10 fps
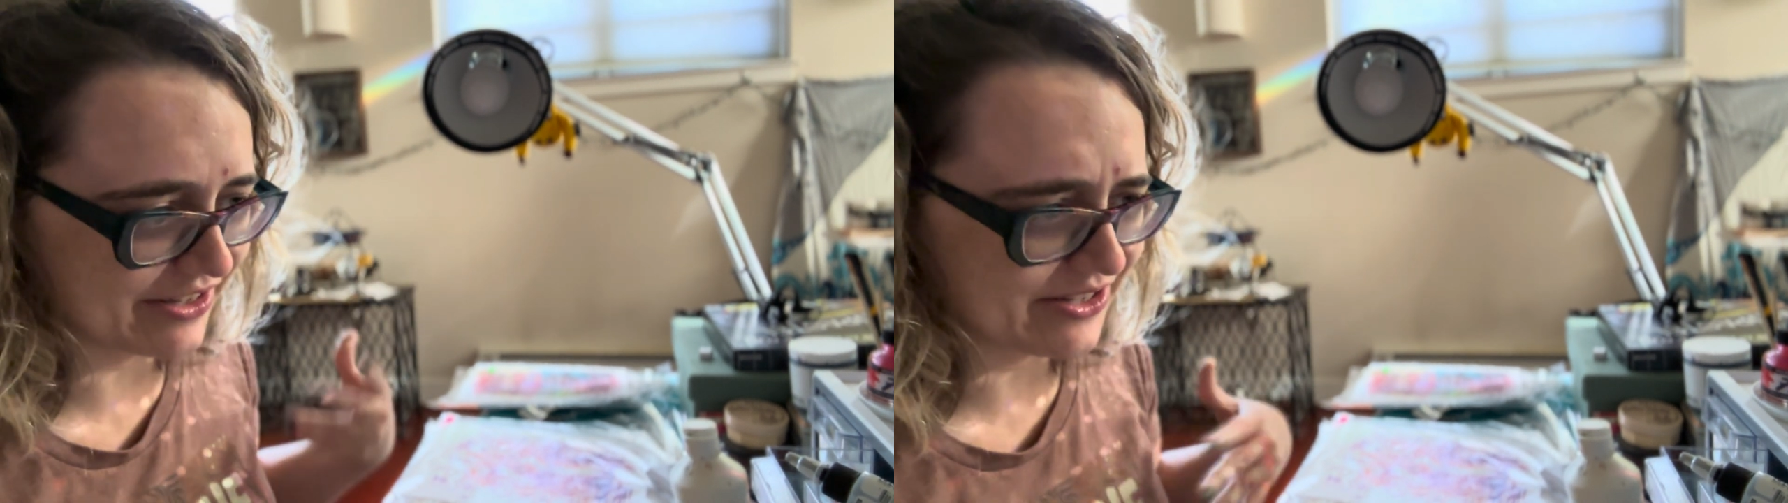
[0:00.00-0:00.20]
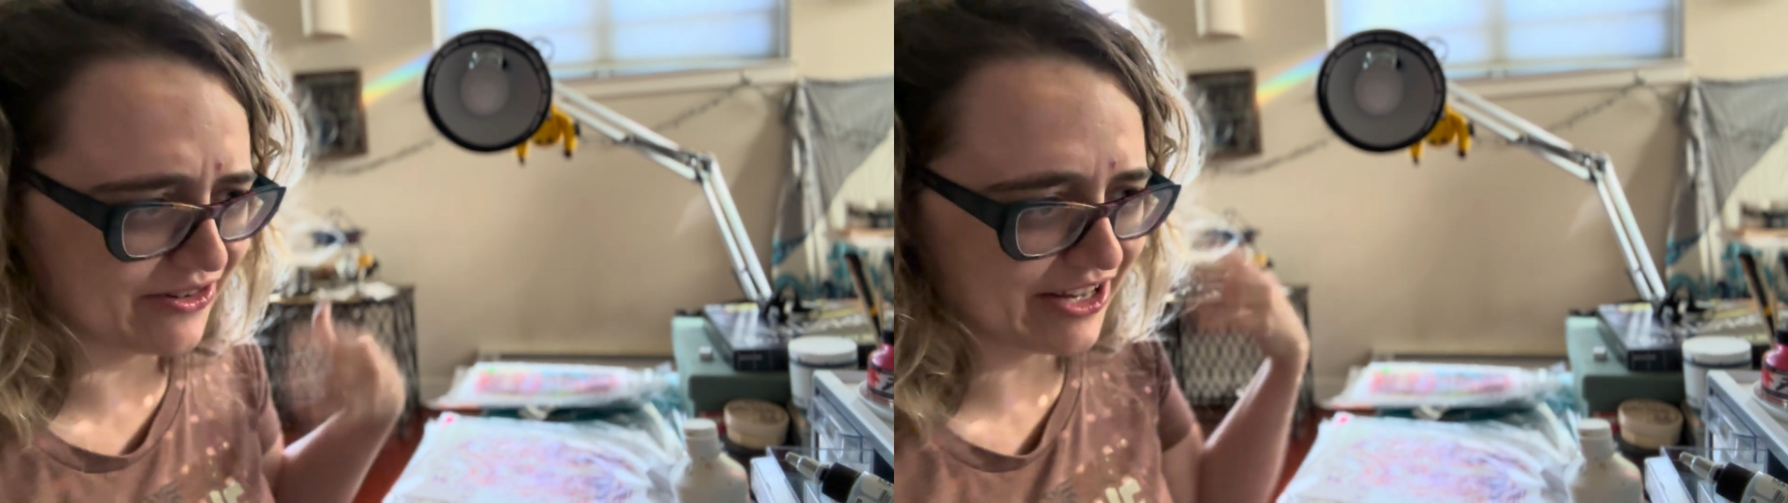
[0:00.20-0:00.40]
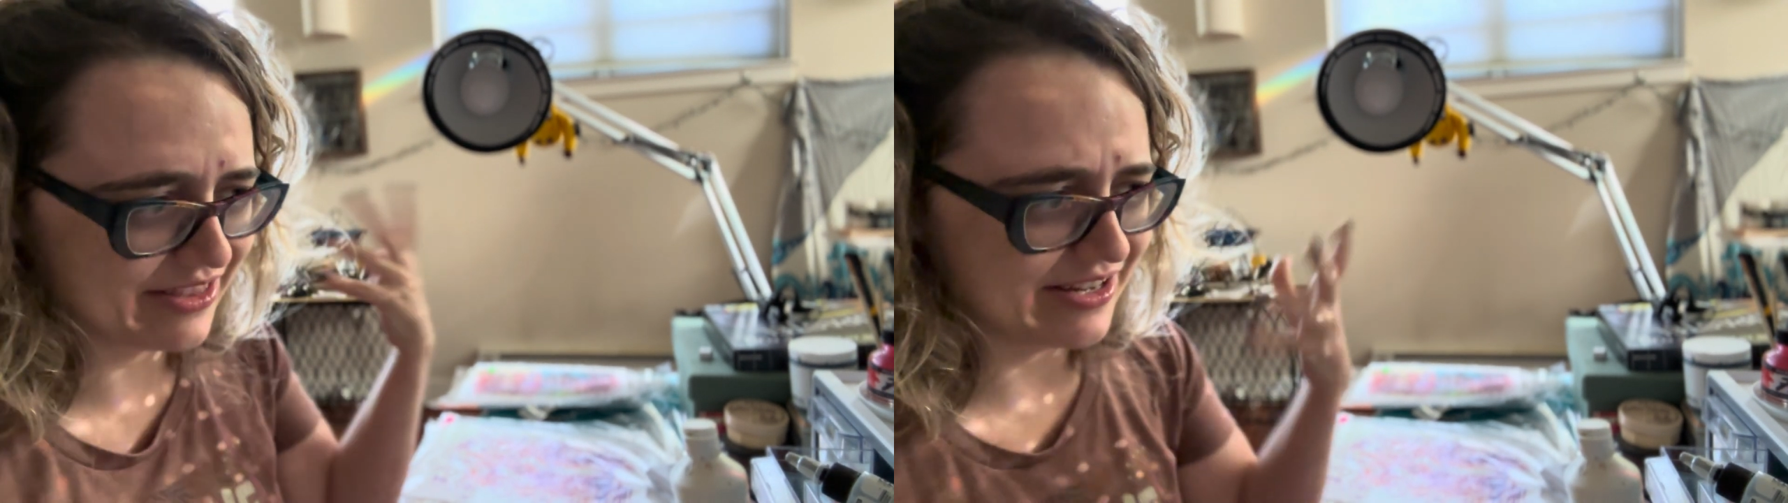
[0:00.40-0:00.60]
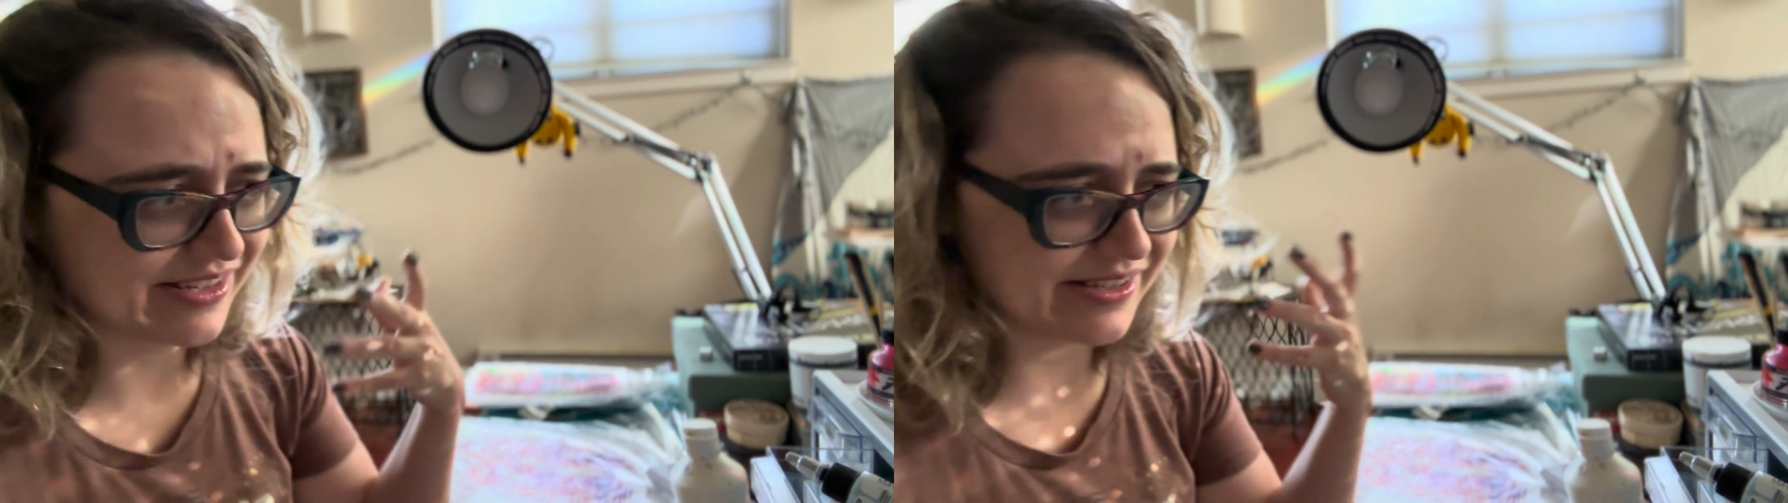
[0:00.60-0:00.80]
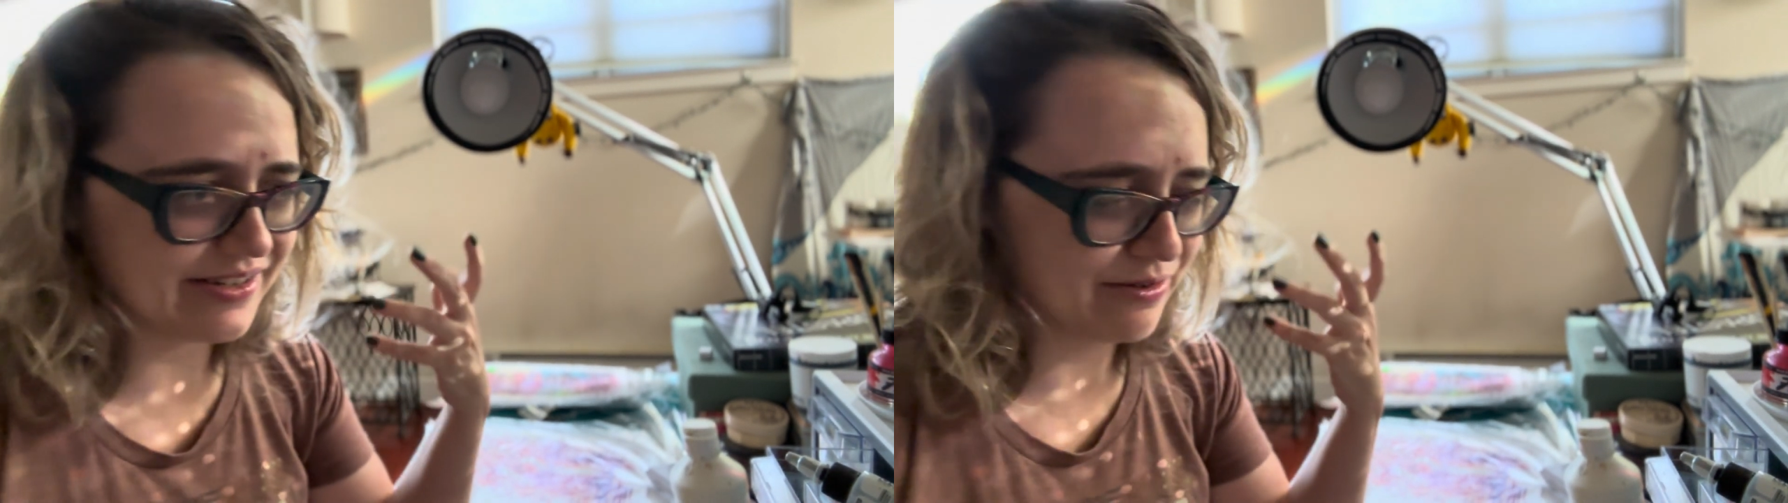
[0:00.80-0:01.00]
These are like
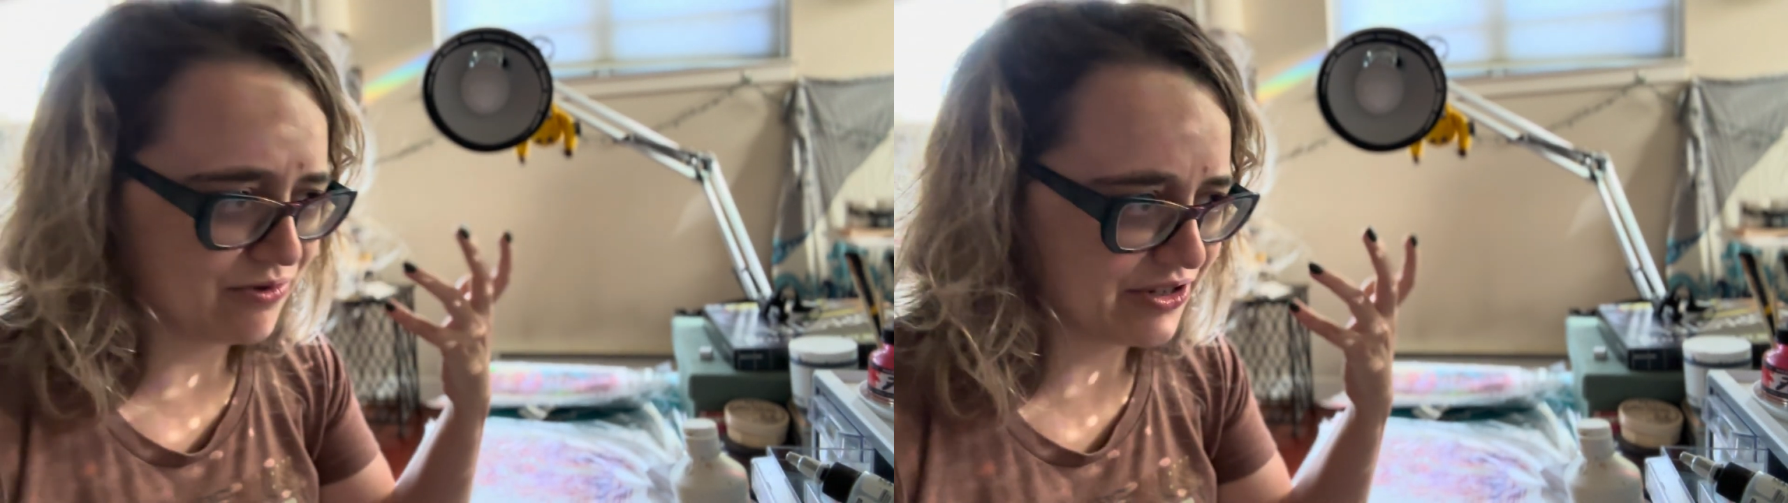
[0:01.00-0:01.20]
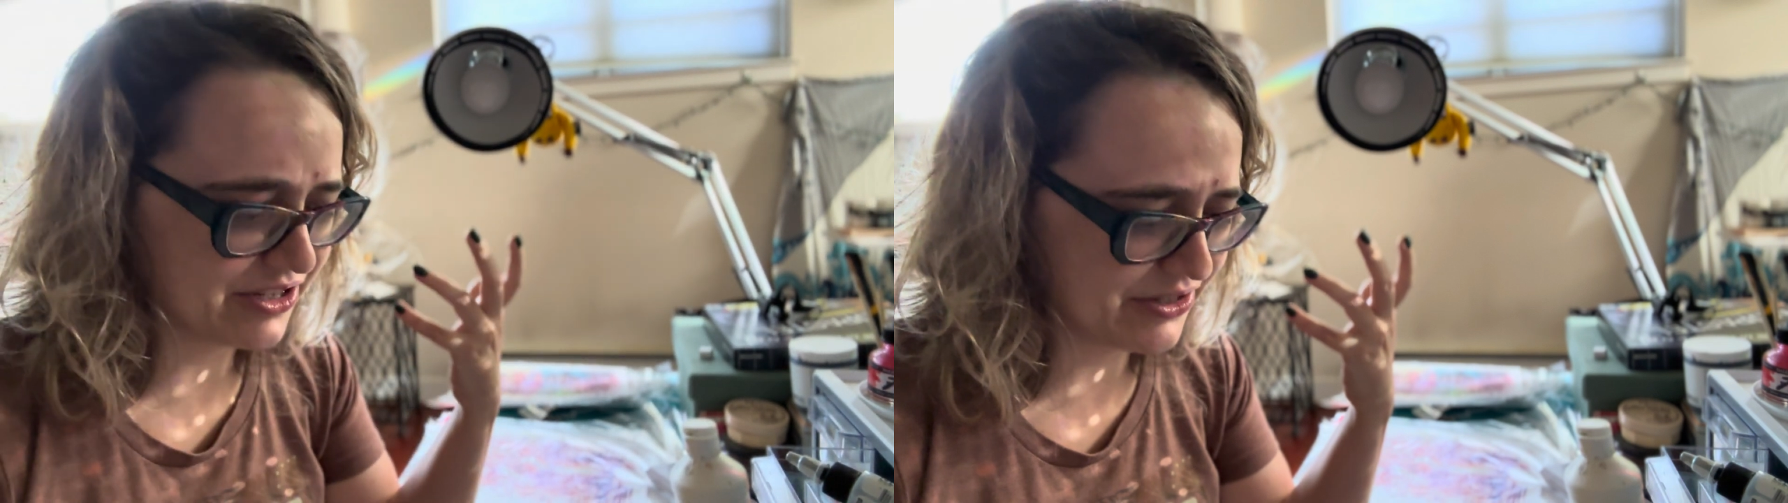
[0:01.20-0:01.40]
things that I want